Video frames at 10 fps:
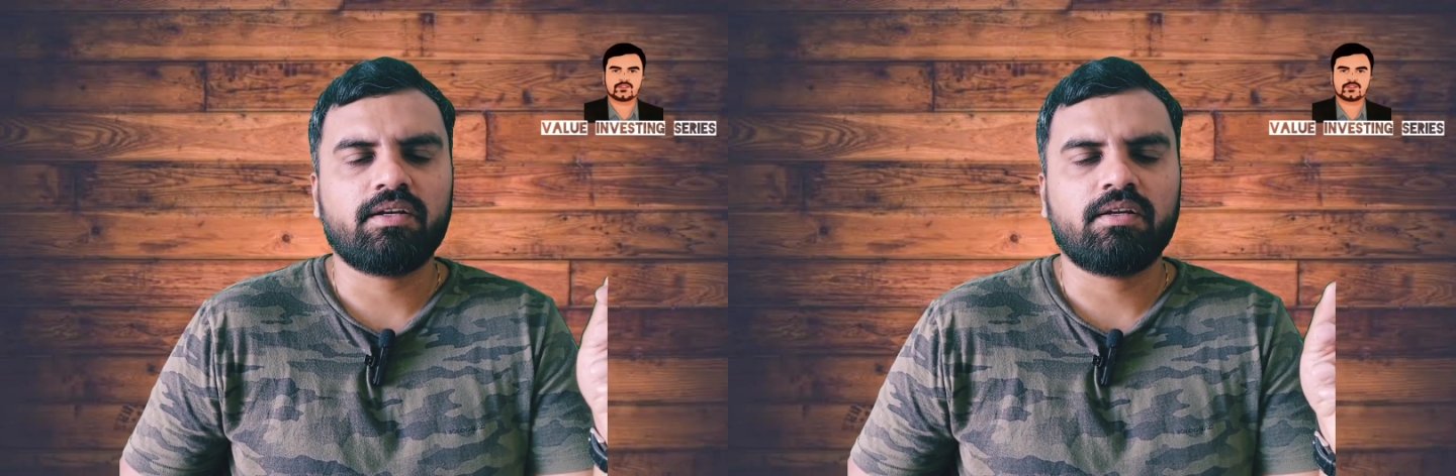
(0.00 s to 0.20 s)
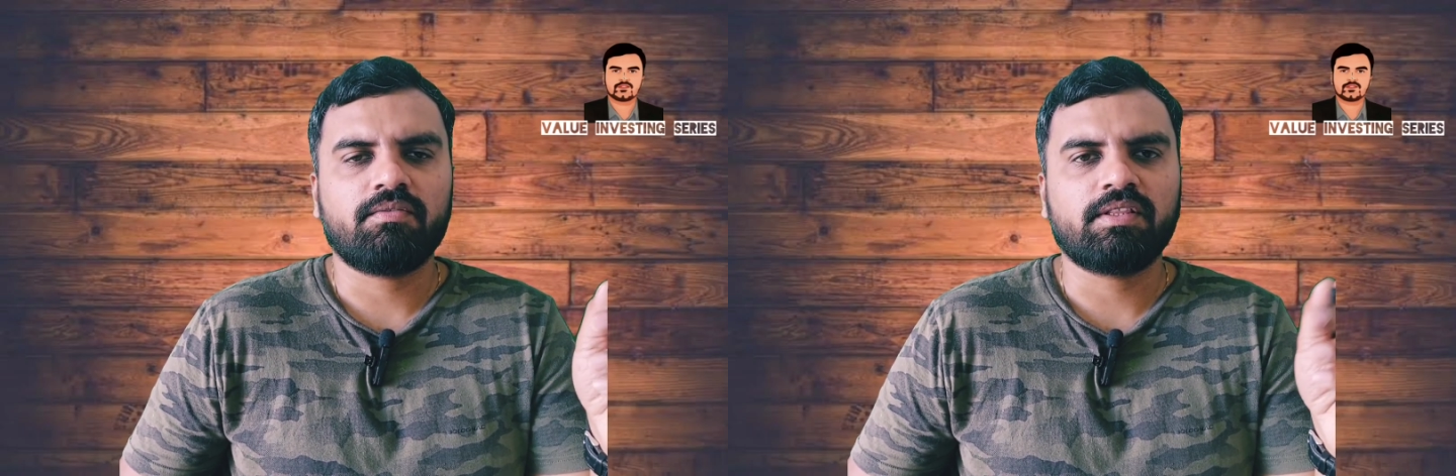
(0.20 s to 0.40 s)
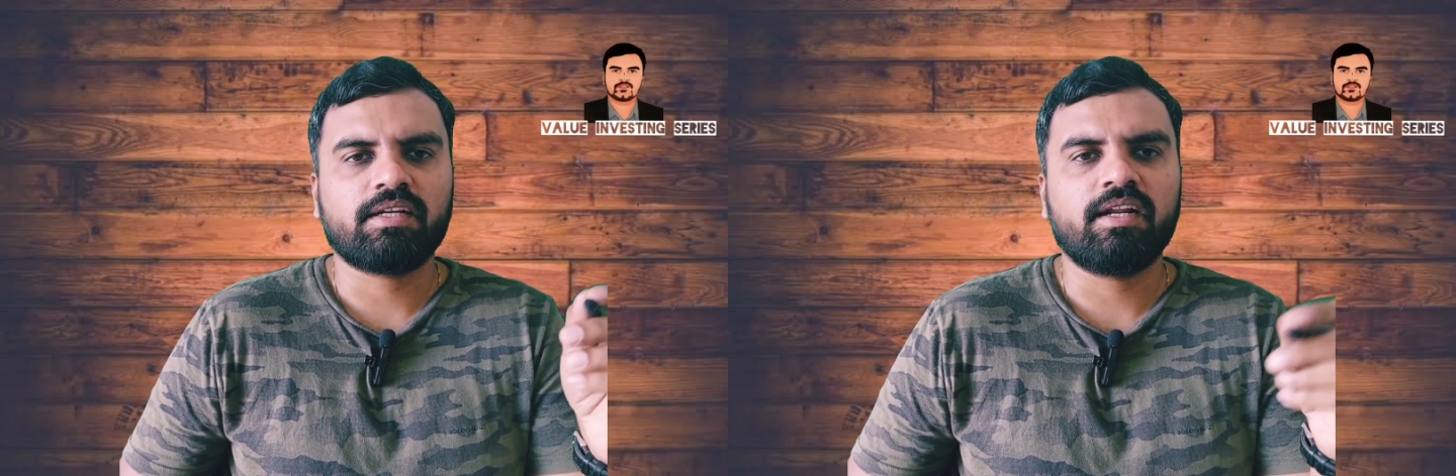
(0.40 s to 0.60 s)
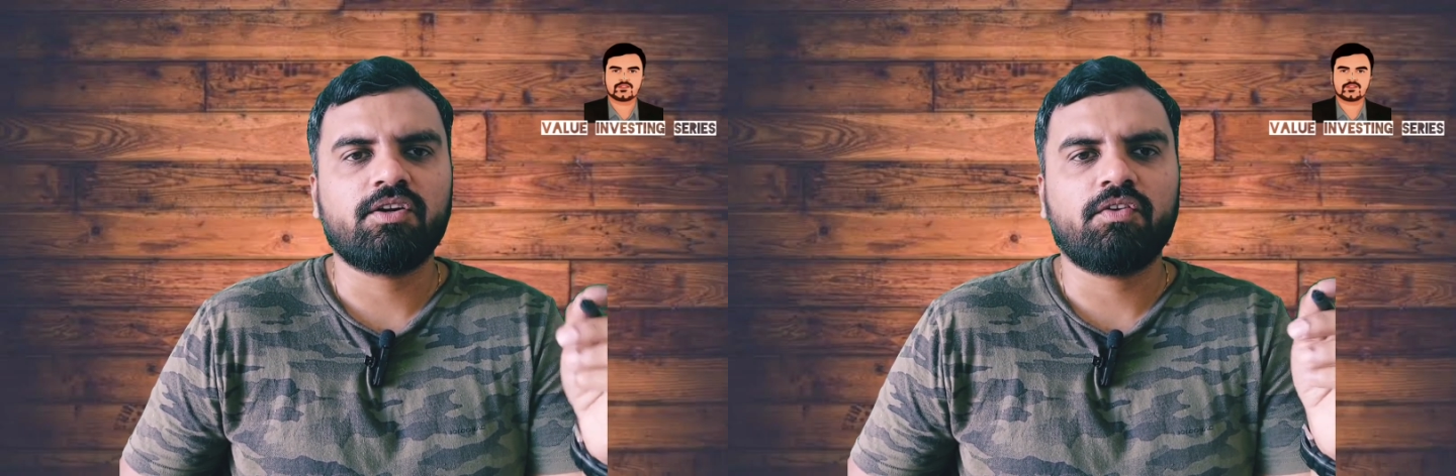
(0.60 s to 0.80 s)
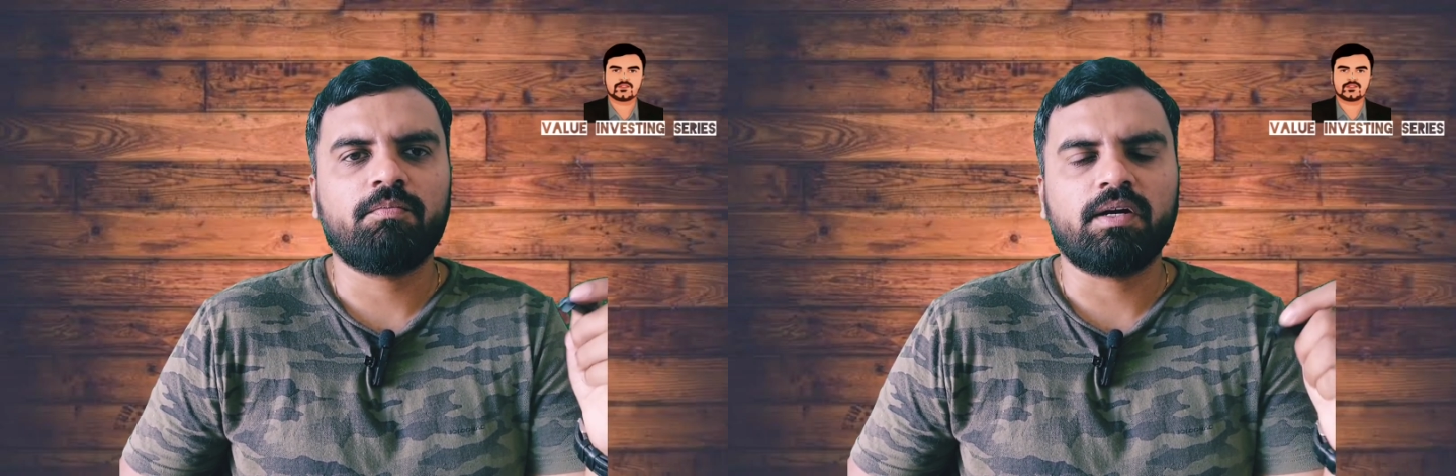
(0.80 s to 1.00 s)
like
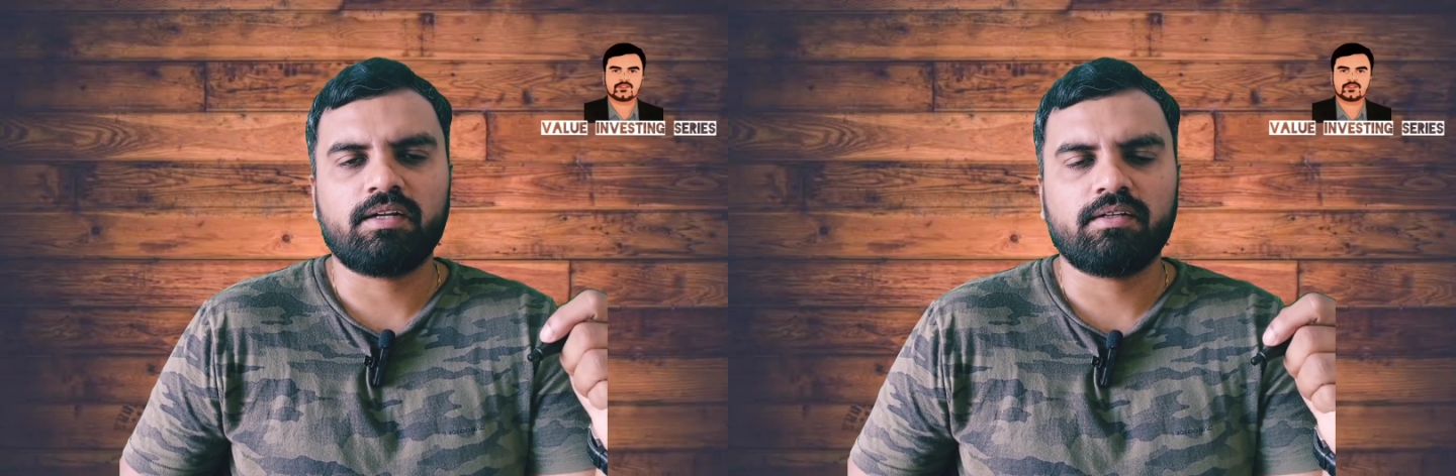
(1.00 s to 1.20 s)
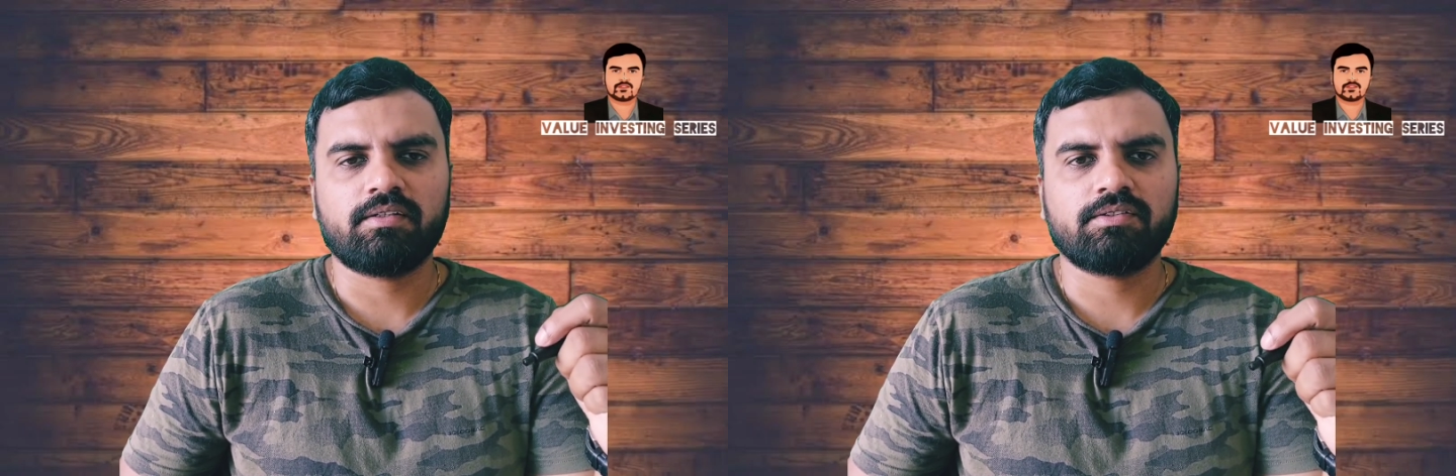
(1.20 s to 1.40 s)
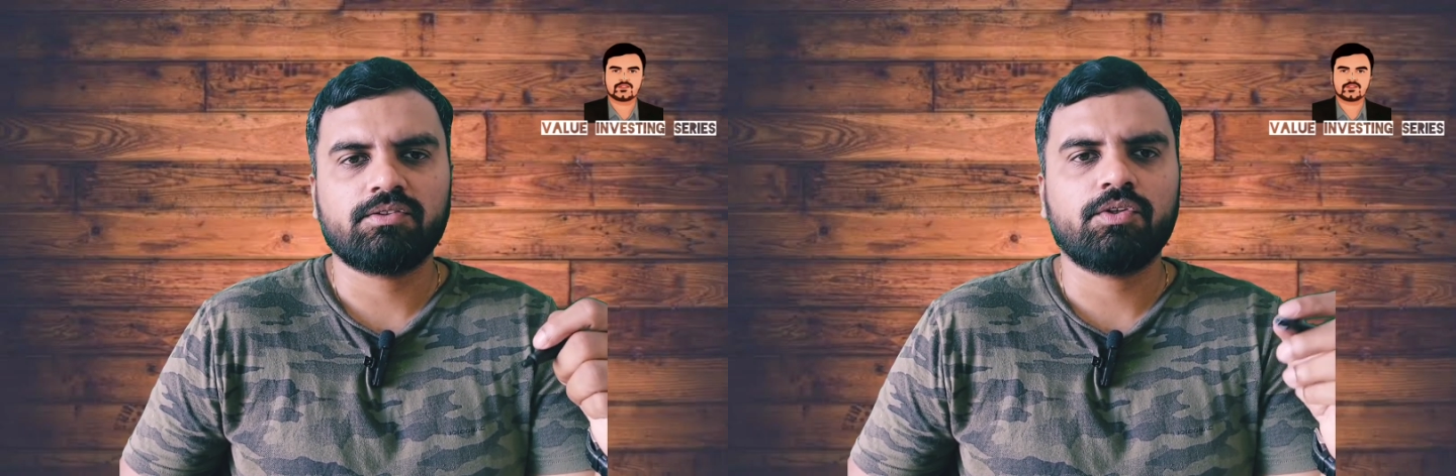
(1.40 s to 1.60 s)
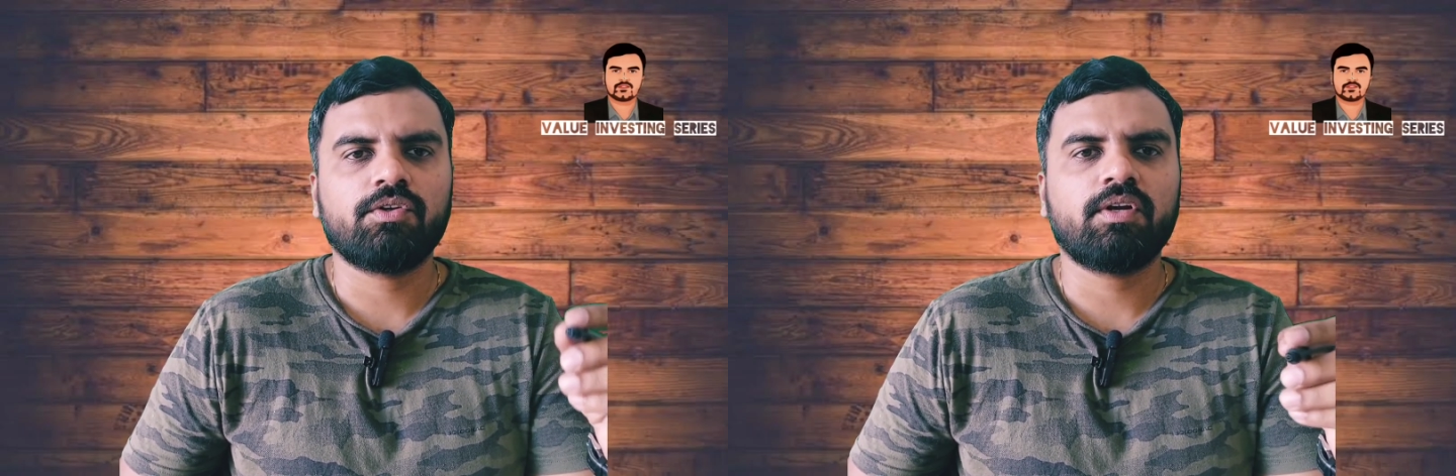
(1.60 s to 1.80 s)
with a click of button.